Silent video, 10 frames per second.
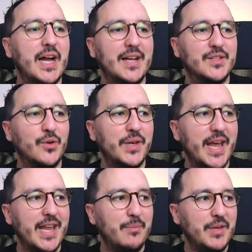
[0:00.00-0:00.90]
as on
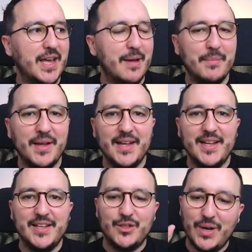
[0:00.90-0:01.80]
npm.
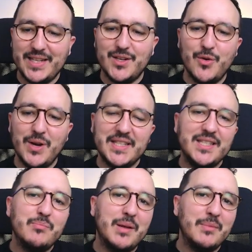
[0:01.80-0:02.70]
So let's go, let's
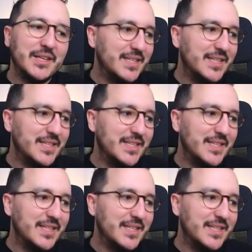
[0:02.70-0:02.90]
implement